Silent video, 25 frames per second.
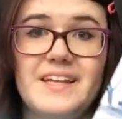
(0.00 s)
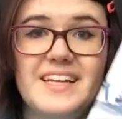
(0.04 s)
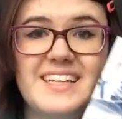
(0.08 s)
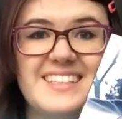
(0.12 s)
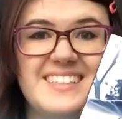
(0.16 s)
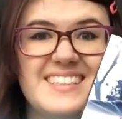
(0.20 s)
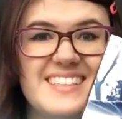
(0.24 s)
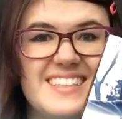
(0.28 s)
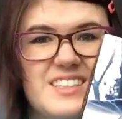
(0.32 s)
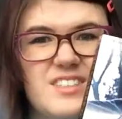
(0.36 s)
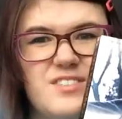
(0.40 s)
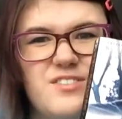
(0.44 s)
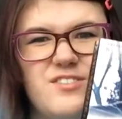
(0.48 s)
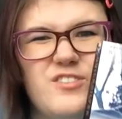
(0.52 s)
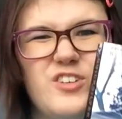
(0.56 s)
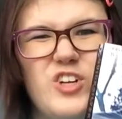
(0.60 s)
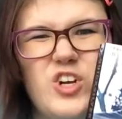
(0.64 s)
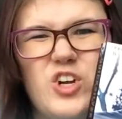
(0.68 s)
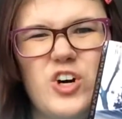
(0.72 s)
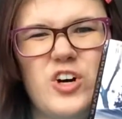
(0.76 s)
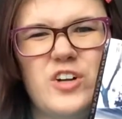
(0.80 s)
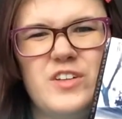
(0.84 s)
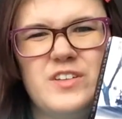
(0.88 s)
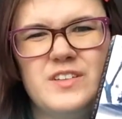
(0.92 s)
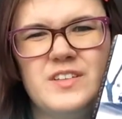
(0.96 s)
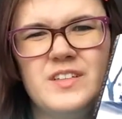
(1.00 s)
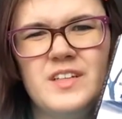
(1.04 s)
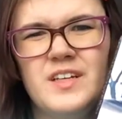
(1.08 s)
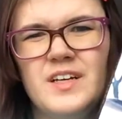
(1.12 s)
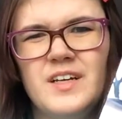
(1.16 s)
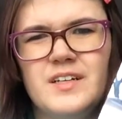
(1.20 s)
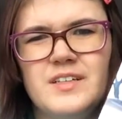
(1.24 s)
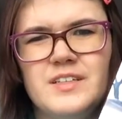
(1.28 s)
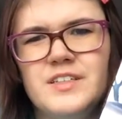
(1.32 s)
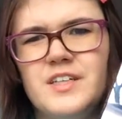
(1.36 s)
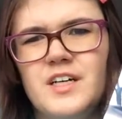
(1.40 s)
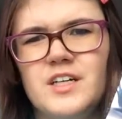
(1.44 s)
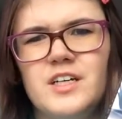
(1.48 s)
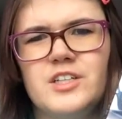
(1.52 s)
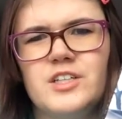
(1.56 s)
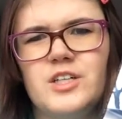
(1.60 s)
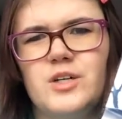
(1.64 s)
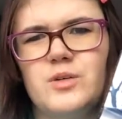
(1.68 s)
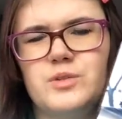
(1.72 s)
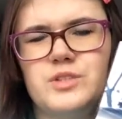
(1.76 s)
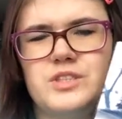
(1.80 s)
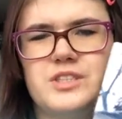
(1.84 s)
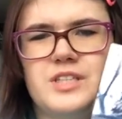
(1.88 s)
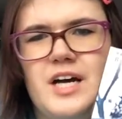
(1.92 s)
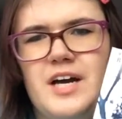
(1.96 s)
This is a full-on young
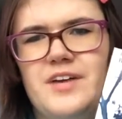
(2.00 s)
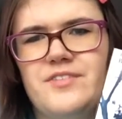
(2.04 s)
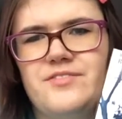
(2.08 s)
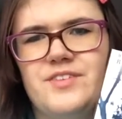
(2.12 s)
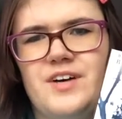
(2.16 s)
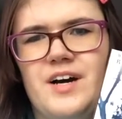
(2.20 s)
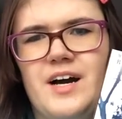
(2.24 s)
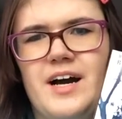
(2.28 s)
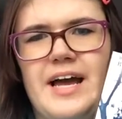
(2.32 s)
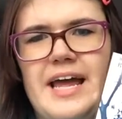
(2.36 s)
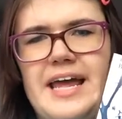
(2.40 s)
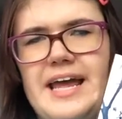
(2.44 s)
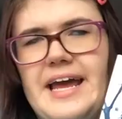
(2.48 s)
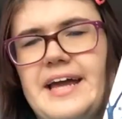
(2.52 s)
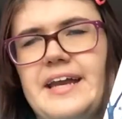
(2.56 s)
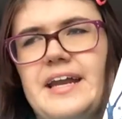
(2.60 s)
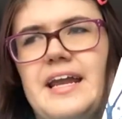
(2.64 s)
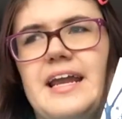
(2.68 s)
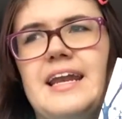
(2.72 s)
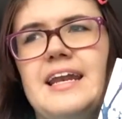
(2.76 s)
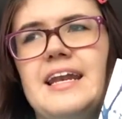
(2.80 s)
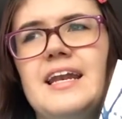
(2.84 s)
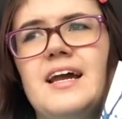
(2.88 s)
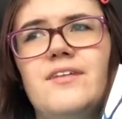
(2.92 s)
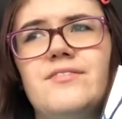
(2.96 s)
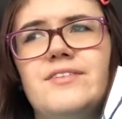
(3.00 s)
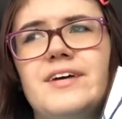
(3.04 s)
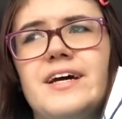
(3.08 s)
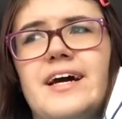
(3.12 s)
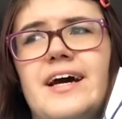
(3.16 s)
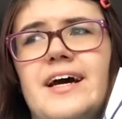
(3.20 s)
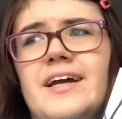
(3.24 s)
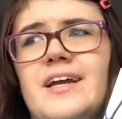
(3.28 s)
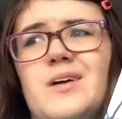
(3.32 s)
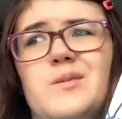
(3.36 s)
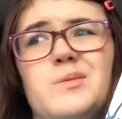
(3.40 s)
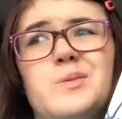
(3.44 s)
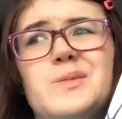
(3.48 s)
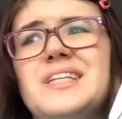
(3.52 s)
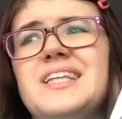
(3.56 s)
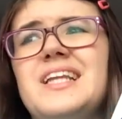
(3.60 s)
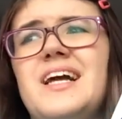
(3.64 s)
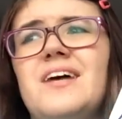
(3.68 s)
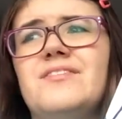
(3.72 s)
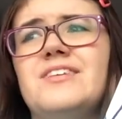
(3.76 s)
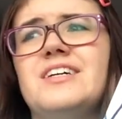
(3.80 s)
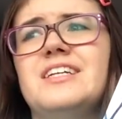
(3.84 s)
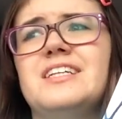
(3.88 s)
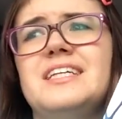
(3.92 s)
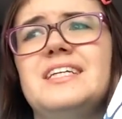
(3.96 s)
adult sci-fi, and I love it, and I would
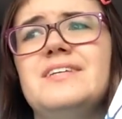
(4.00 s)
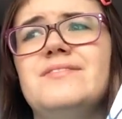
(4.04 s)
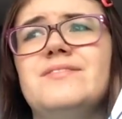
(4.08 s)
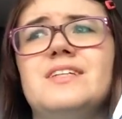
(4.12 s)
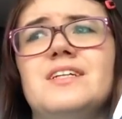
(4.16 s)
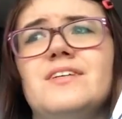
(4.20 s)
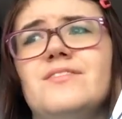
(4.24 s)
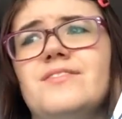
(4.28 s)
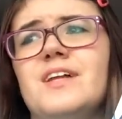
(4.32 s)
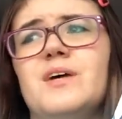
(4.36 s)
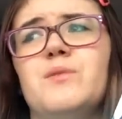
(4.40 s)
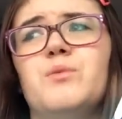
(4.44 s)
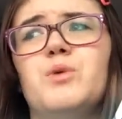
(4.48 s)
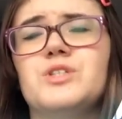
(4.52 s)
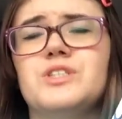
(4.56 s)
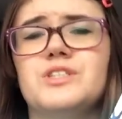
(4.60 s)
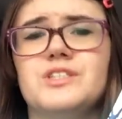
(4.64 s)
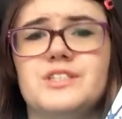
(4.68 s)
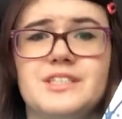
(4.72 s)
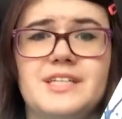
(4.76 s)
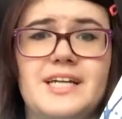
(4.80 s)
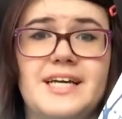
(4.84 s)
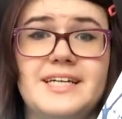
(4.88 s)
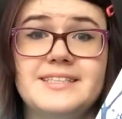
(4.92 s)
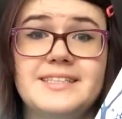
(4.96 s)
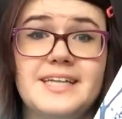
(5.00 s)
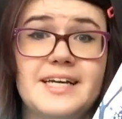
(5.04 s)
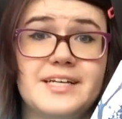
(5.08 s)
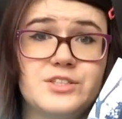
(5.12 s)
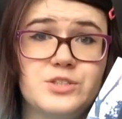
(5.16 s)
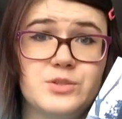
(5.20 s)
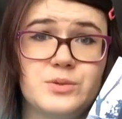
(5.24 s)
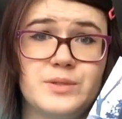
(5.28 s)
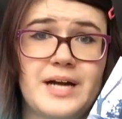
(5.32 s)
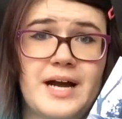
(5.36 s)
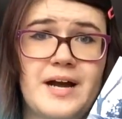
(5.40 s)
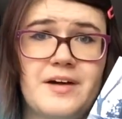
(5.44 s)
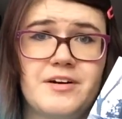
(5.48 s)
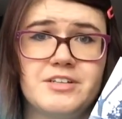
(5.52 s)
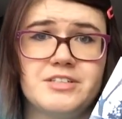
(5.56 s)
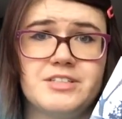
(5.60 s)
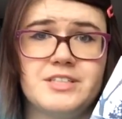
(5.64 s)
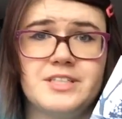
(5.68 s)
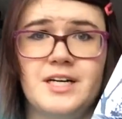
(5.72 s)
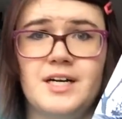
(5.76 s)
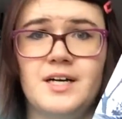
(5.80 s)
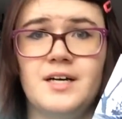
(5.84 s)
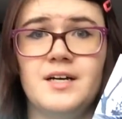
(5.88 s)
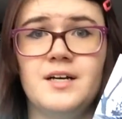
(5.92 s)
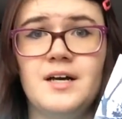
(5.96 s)
love it even if there wasn't an asexual
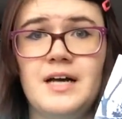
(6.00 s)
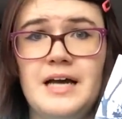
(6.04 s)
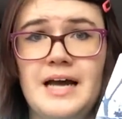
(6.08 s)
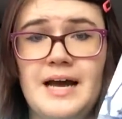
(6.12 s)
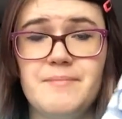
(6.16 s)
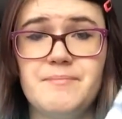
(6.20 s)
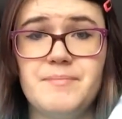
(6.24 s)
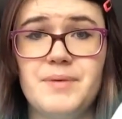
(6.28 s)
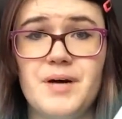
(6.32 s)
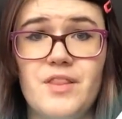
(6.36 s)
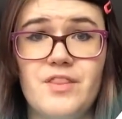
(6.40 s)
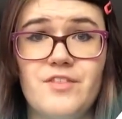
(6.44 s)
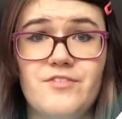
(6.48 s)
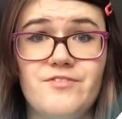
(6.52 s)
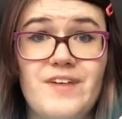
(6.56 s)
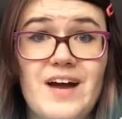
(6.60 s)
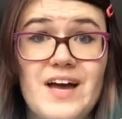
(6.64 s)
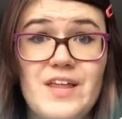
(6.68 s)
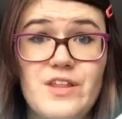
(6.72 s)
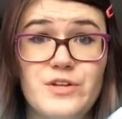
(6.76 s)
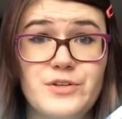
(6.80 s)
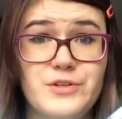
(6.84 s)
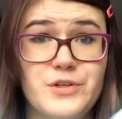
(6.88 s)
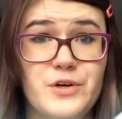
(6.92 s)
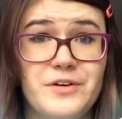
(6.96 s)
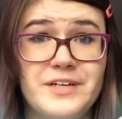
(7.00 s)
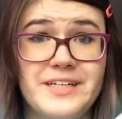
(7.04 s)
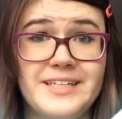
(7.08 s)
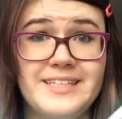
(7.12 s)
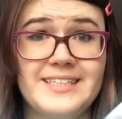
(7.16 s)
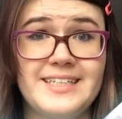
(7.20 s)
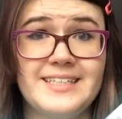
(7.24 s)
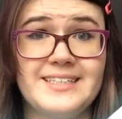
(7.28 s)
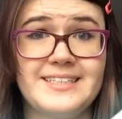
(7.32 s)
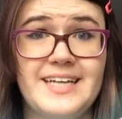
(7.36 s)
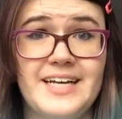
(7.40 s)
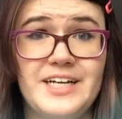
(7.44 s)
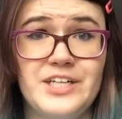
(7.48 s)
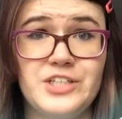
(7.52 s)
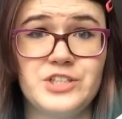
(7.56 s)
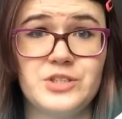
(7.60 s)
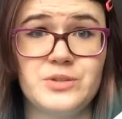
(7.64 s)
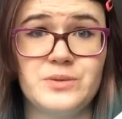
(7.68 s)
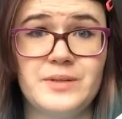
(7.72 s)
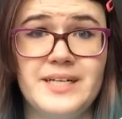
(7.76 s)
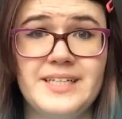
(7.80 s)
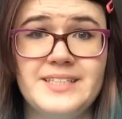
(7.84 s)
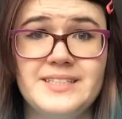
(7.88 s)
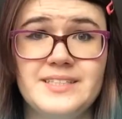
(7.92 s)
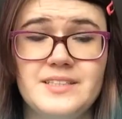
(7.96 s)
character. But the fact that Tori is
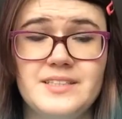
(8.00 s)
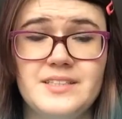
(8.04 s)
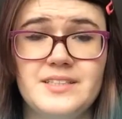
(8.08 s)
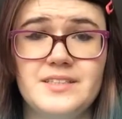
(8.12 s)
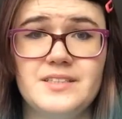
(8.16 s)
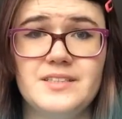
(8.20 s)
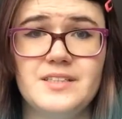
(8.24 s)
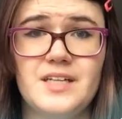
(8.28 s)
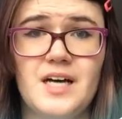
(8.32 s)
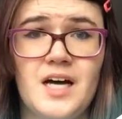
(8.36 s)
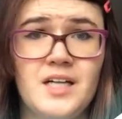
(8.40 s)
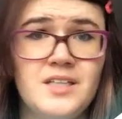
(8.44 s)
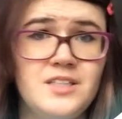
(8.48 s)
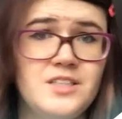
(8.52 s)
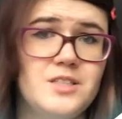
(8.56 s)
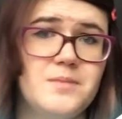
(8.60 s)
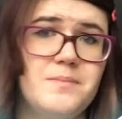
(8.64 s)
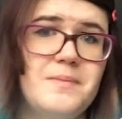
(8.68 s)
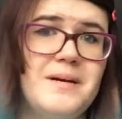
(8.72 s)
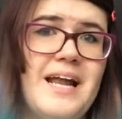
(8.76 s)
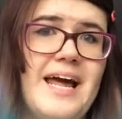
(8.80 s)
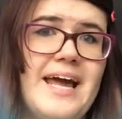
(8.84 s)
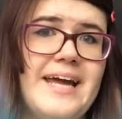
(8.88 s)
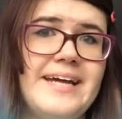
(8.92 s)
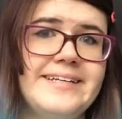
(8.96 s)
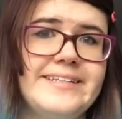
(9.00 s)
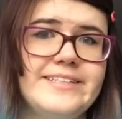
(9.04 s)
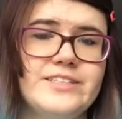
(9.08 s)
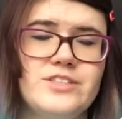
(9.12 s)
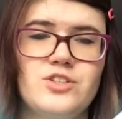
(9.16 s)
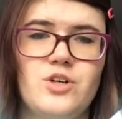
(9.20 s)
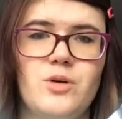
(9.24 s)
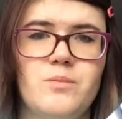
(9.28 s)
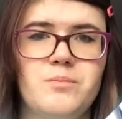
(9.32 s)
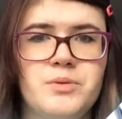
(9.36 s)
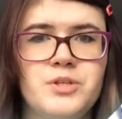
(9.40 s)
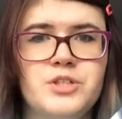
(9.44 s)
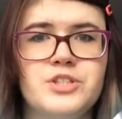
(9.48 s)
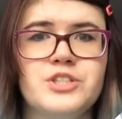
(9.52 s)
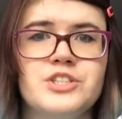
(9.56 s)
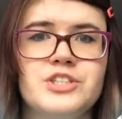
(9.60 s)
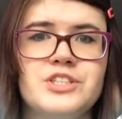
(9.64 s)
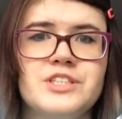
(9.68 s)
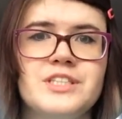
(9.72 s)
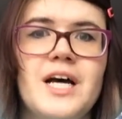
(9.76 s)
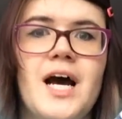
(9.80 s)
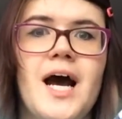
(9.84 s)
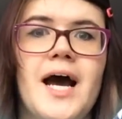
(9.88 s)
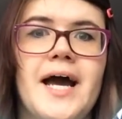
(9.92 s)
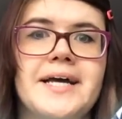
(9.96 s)
asexual isn't underplayed, it's not pushed
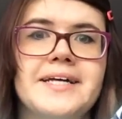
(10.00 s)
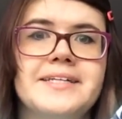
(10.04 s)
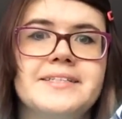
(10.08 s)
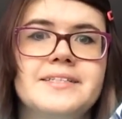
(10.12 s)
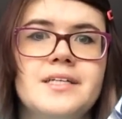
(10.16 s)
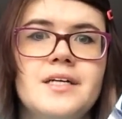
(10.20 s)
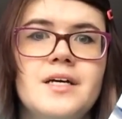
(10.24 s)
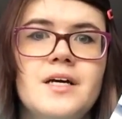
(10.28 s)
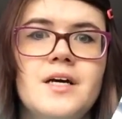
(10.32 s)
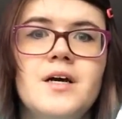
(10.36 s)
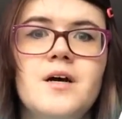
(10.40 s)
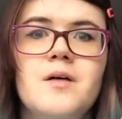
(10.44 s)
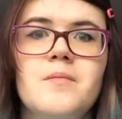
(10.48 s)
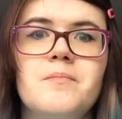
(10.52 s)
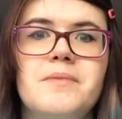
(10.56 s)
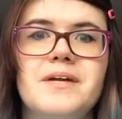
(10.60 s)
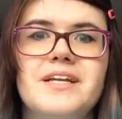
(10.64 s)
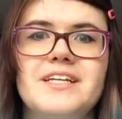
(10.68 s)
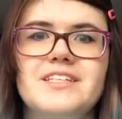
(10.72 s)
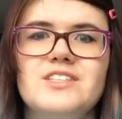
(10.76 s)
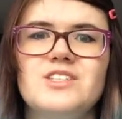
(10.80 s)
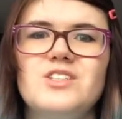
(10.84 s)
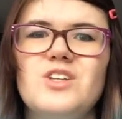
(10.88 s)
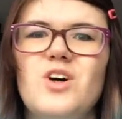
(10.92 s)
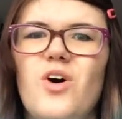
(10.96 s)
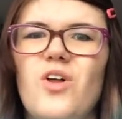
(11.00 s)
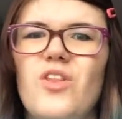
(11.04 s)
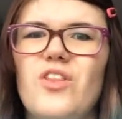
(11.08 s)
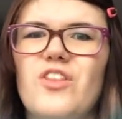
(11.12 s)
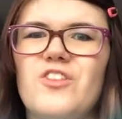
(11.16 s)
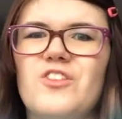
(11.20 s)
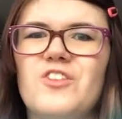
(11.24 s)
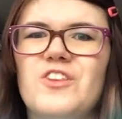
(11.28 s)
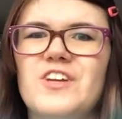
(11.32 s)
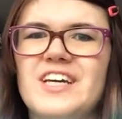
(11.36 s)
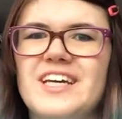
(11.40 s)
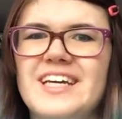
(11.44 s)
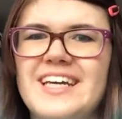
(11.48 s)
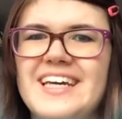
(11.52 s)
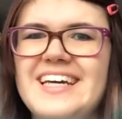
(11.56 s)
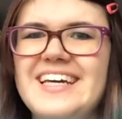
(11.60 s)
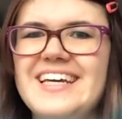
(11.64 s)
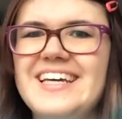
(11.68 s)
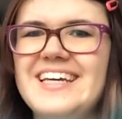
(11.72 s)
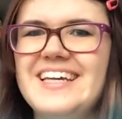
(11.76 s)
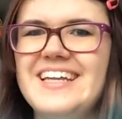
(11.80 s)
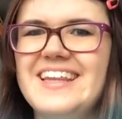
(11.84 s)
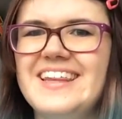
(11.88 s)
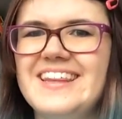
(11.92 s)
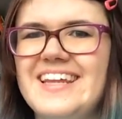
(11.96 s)
aside, but it's not the
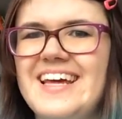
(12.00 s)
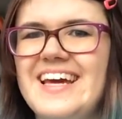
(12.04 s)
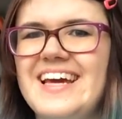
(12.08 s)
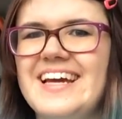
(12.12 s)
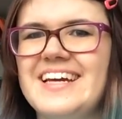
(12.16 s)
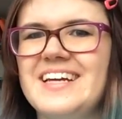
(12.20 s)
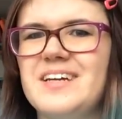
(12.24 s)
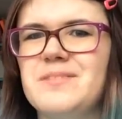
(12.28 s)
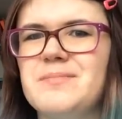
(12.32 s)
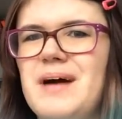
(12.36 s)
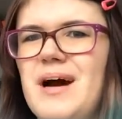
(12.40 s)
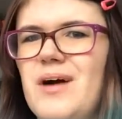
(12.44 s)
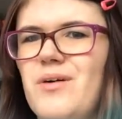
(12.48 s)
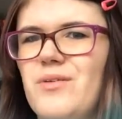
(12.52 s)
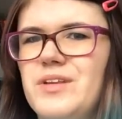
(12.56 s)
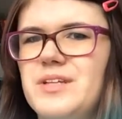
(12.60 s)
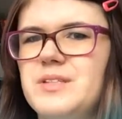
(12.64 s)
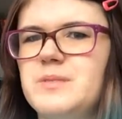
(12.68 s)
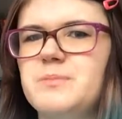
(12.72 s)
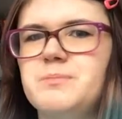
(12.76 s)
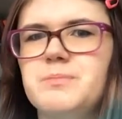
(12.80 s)
key thing about this